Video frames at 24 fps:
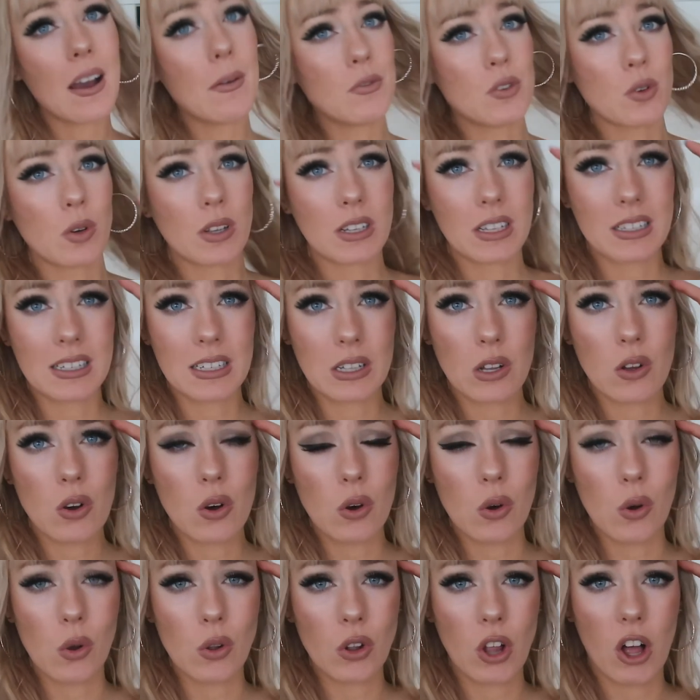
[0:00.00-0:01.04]
I'm doing a little
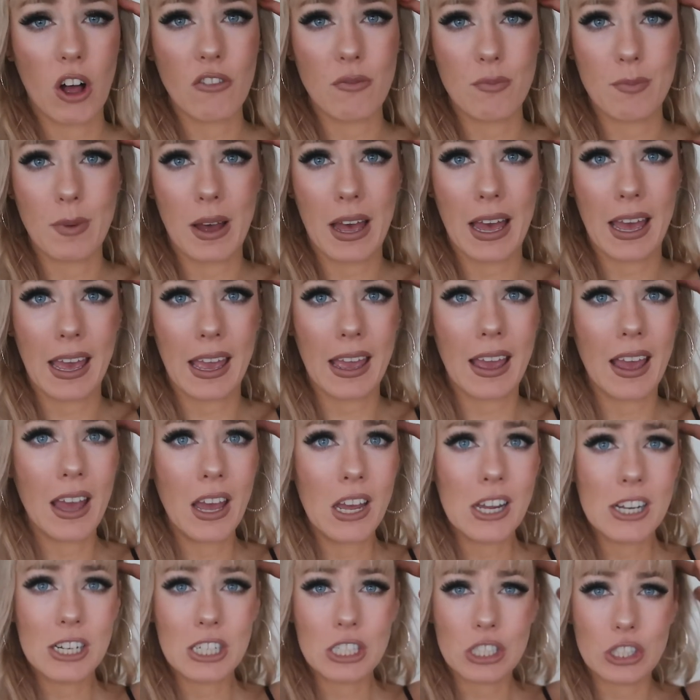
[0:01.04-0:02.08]
haul of my
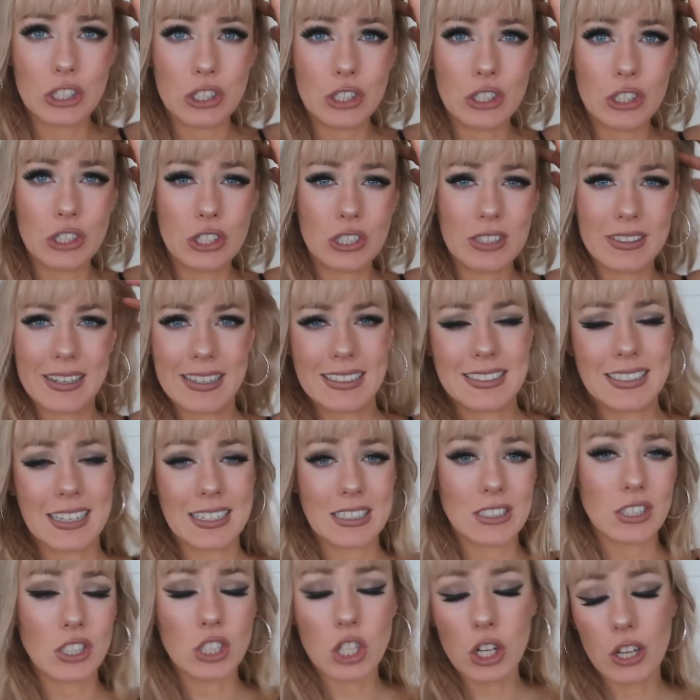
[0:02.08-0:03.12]
new
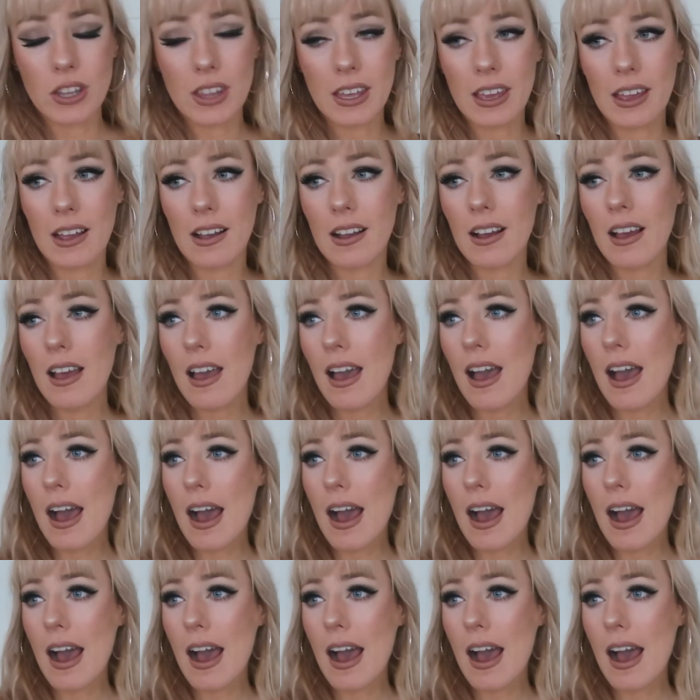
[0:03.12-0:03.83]
latex clothing.